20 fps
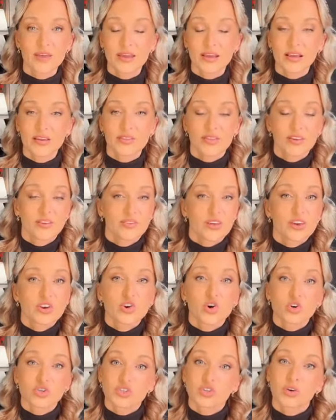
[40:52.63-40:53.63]

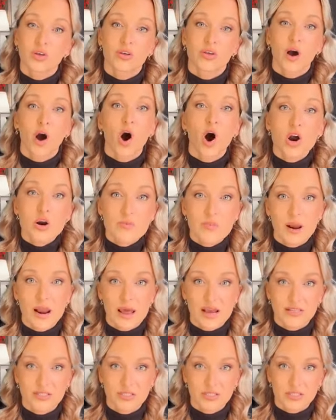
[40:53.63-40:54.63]
They're not
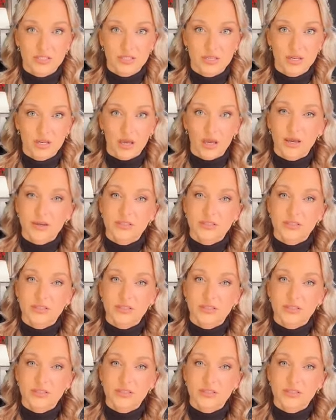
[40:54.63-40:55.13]
harmless.